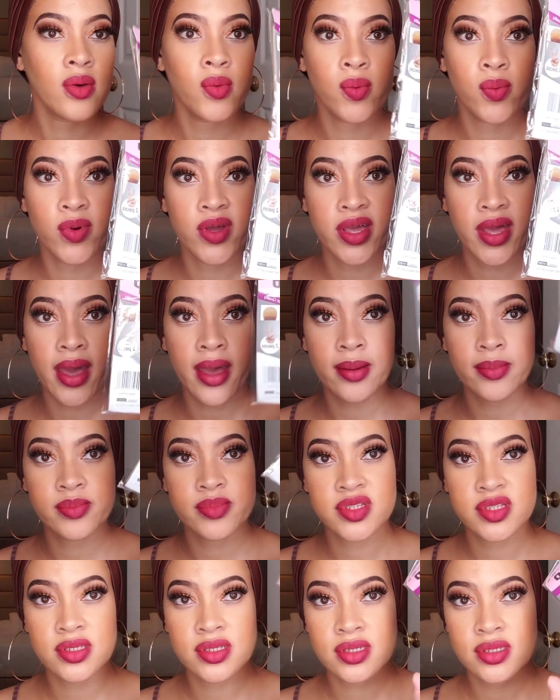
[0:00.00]
Wig
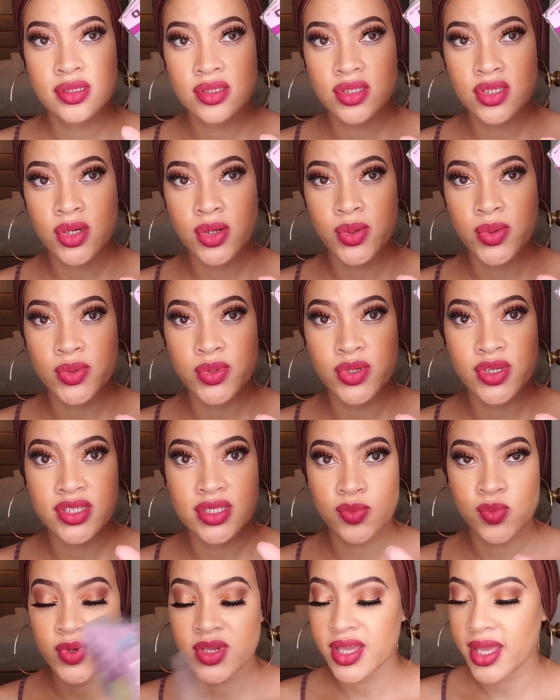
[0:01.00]
caps, so you get
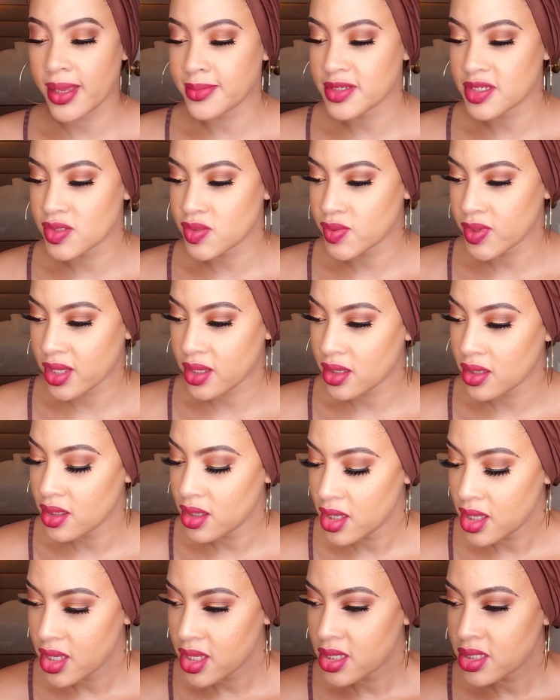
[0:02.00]
some wig caps as well.
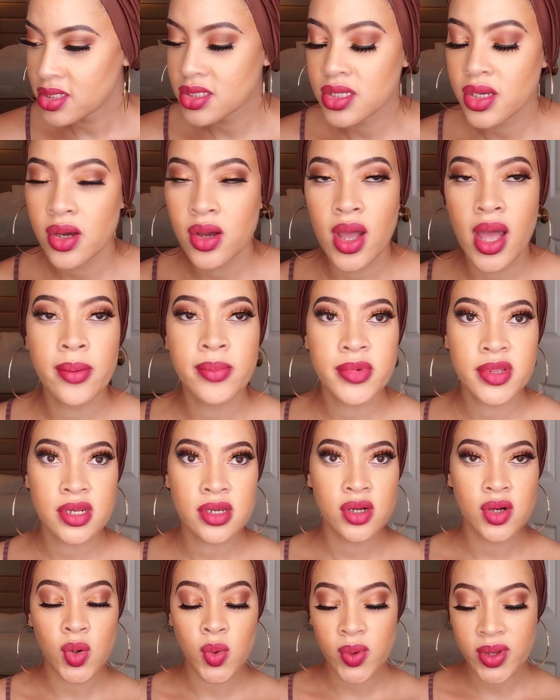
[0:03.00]
So I'm gonna
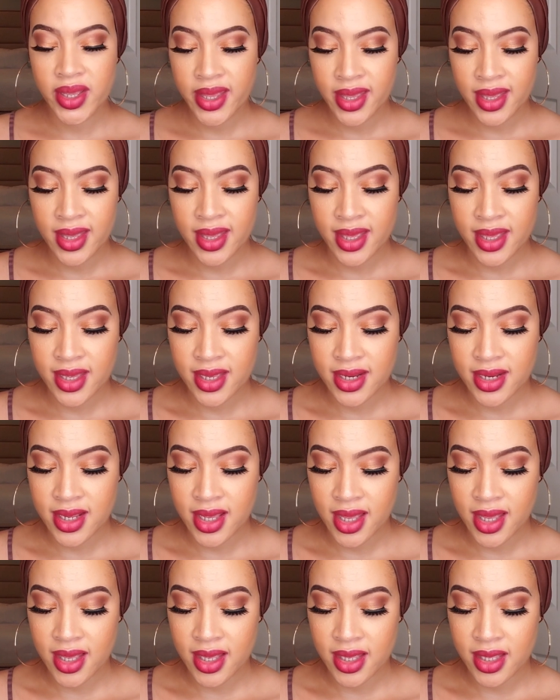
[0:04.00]
go ahead
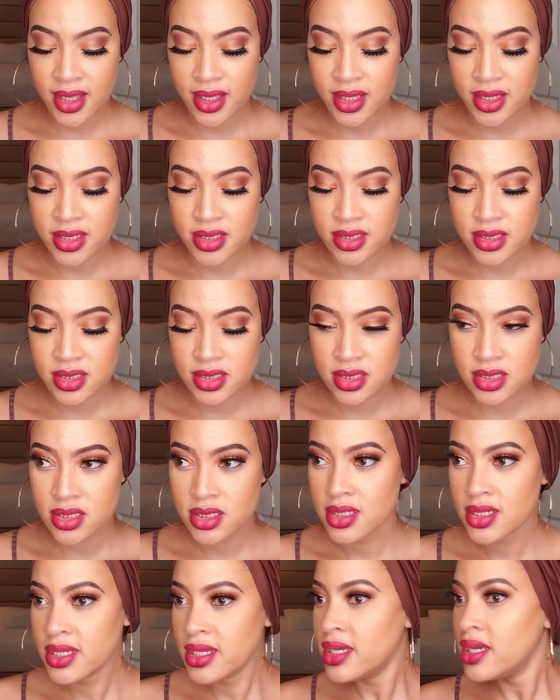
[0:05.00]
and
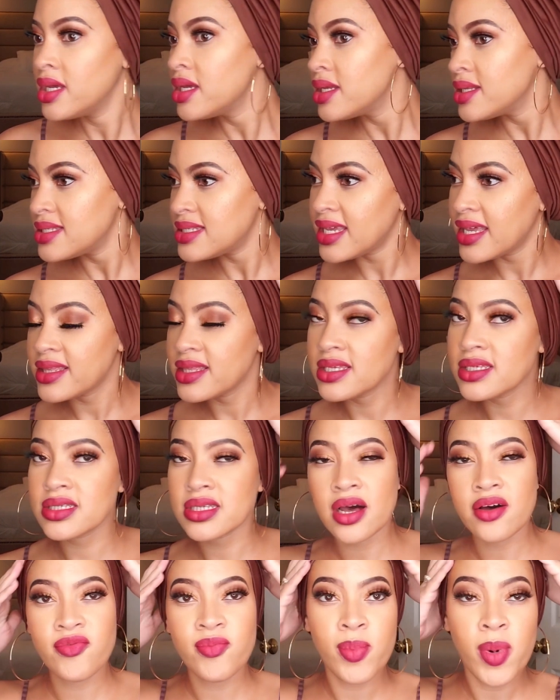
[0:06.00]
take this
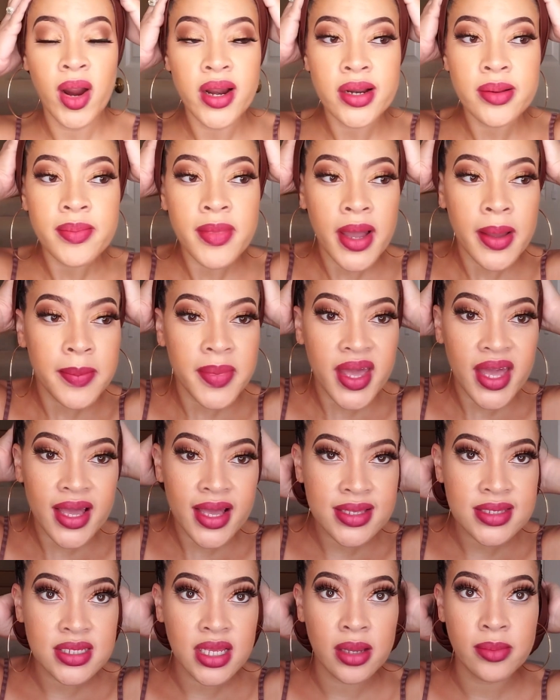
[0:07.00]
off. Pardon my
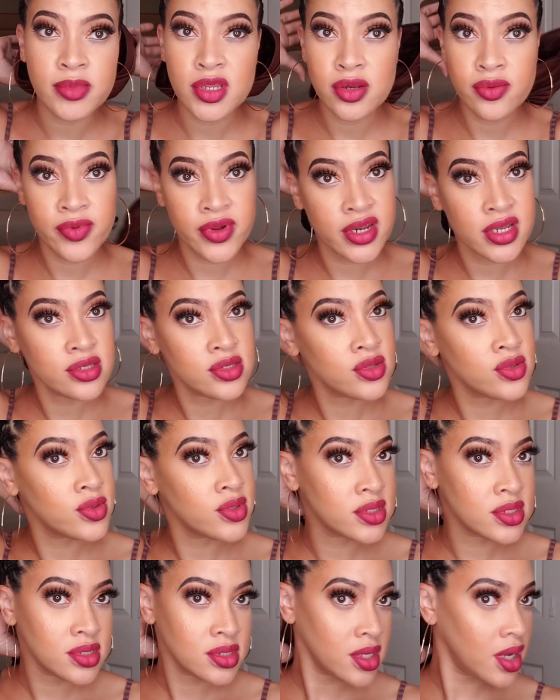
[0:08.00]
base, I'm getting ready to
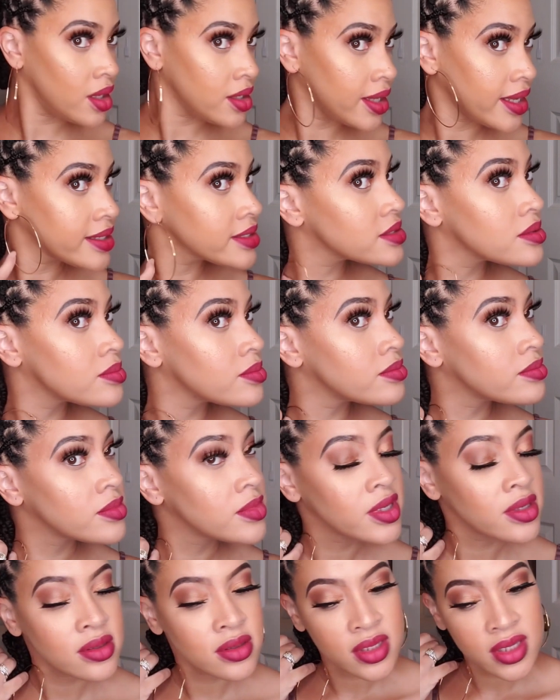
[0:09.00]
install like some
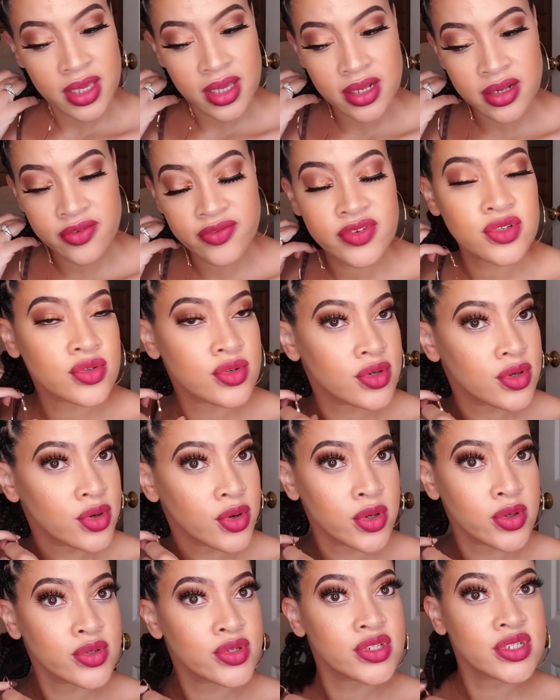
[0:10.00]
individual
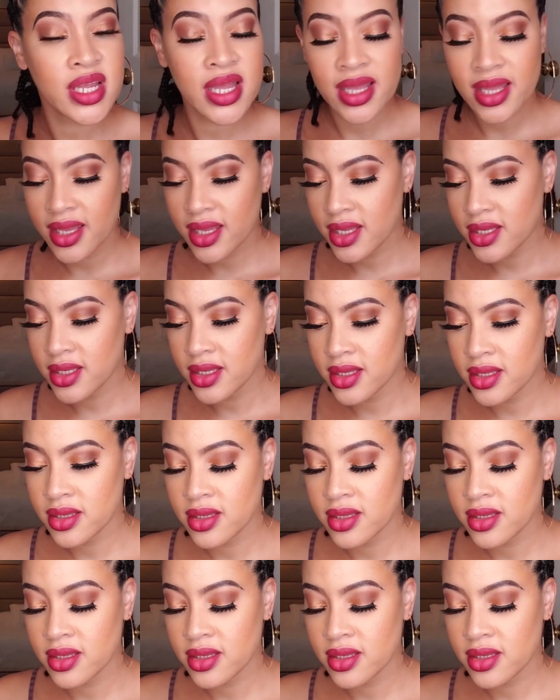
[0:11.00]
crochet